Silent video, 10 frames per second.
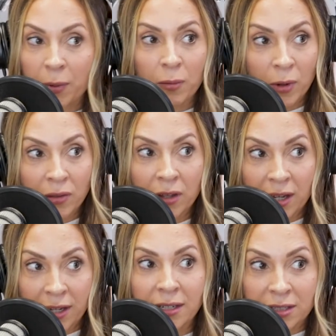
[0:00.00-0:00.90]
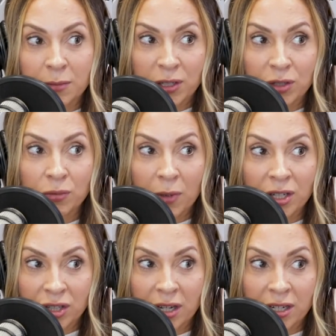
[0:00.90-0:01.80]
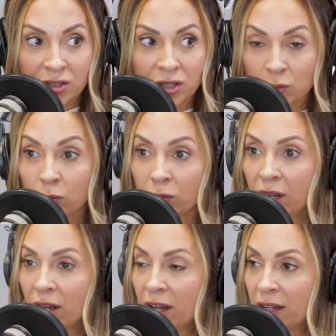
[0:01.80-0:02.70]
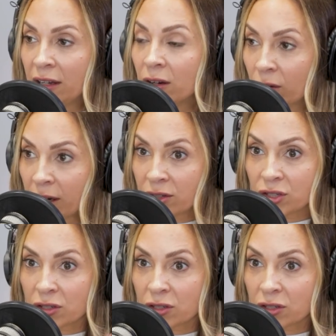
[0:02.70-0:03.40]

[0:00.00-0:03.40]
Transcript: But when it gets to be too much, then it's just, you know, it